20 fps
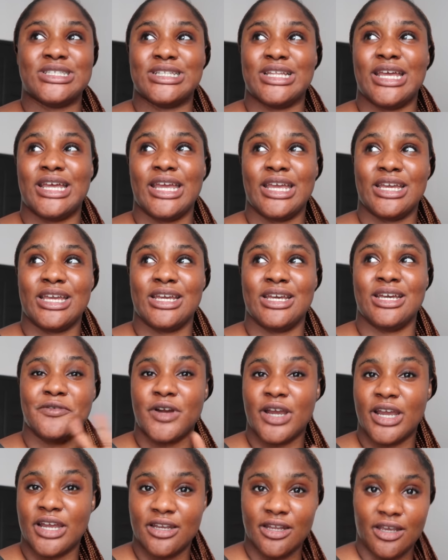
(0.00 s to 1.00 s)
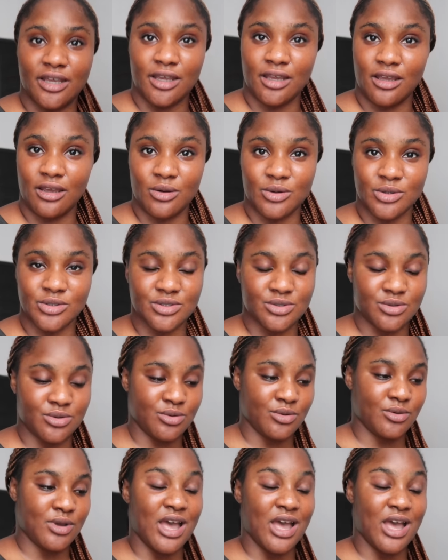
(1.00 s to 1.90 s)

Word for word: like Friday or so.